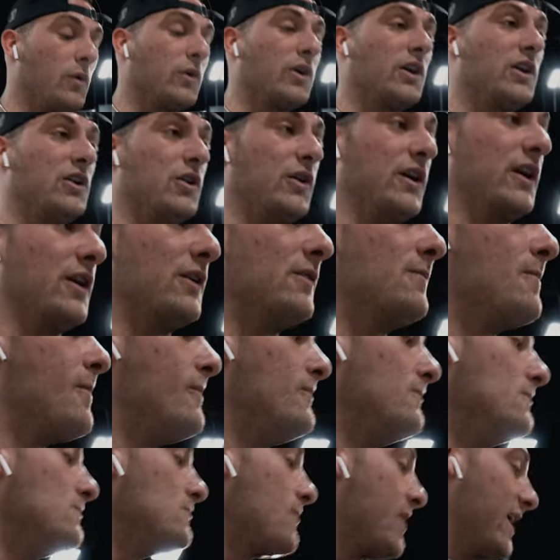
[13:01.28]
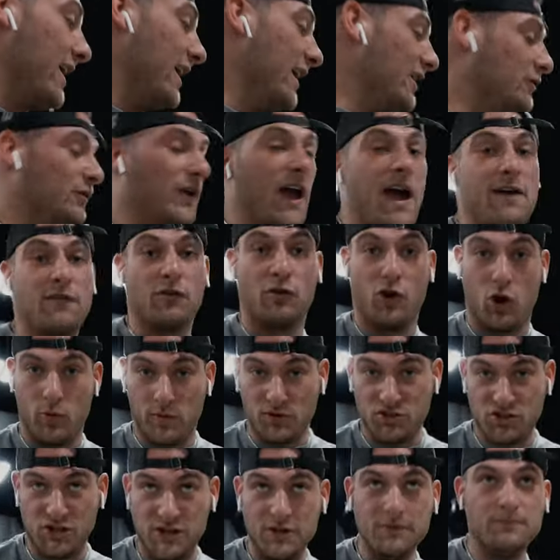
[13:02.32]
what we're gonna do here is we have a row
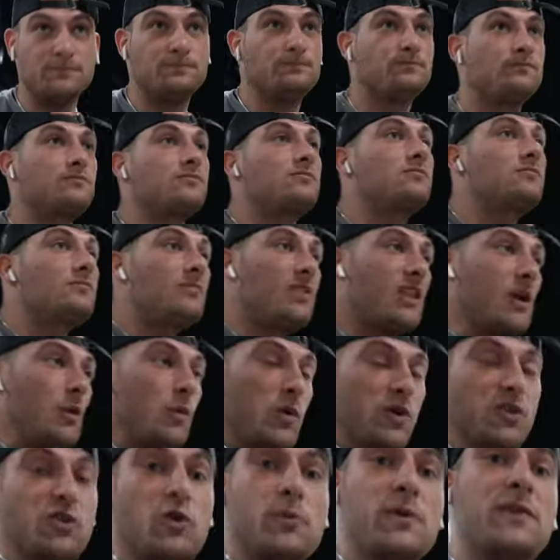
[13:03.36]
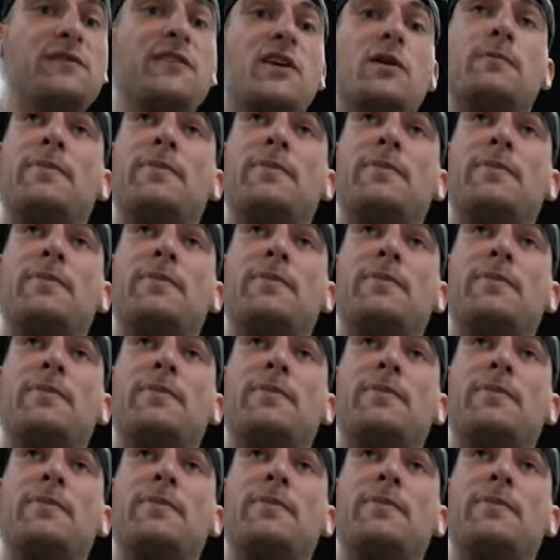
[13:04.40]
machine, which is normally for